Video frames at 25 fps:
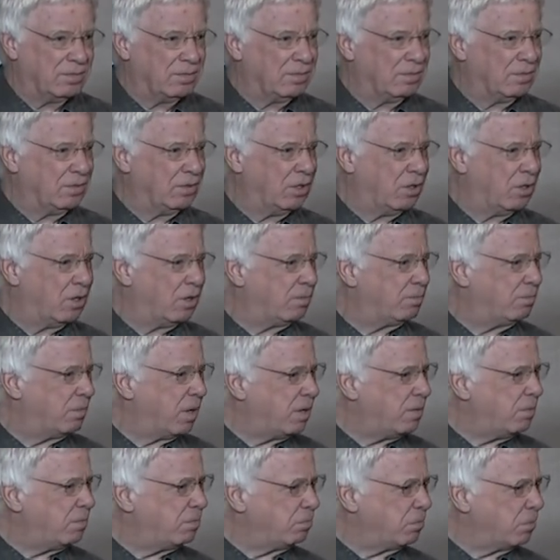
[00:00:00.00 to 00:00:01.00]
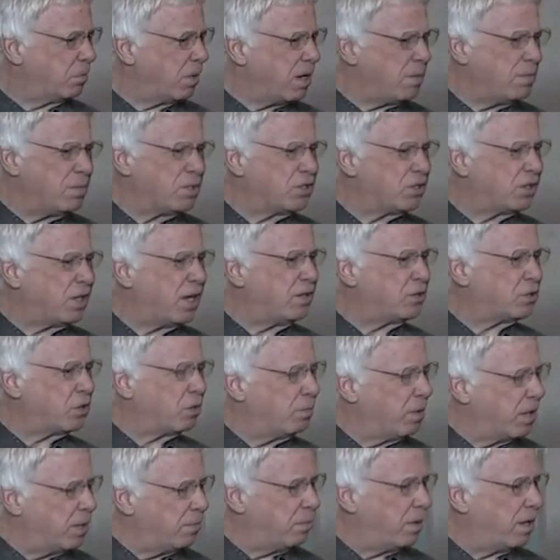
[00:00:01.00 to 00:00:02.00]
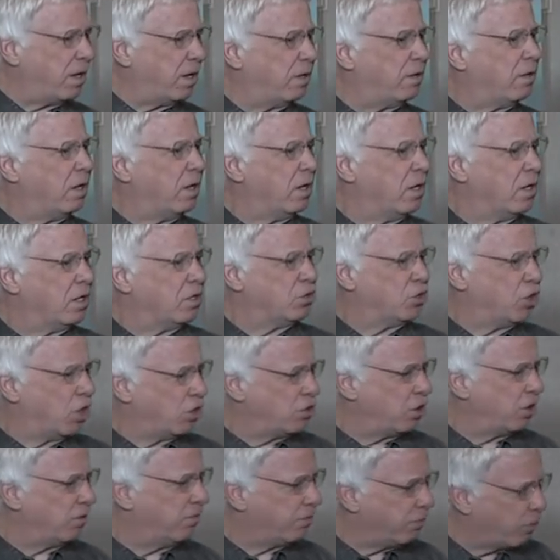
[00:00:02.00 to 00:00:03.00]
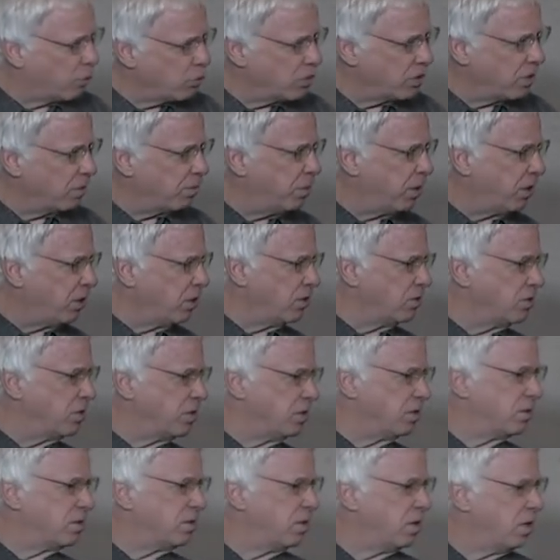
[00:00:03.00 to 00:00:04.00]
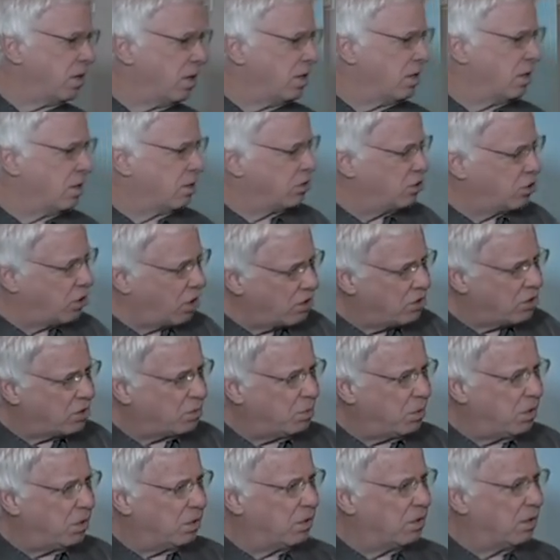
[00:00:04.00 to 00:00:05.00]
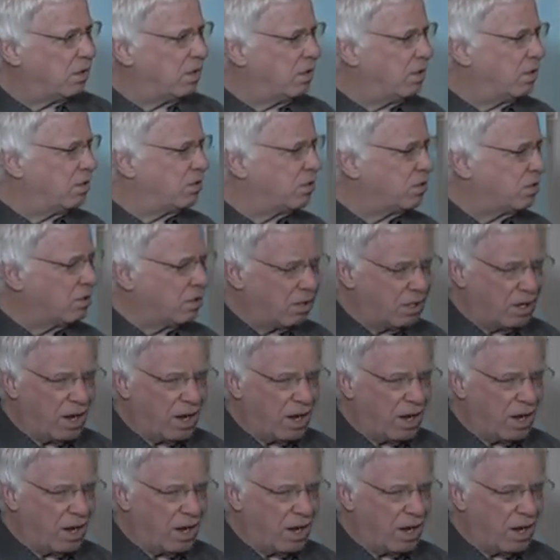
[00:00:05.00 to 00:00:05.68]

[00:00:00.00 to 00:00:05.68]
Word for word: You know, many, many mistakes are made by judging first appearances. Judgment is an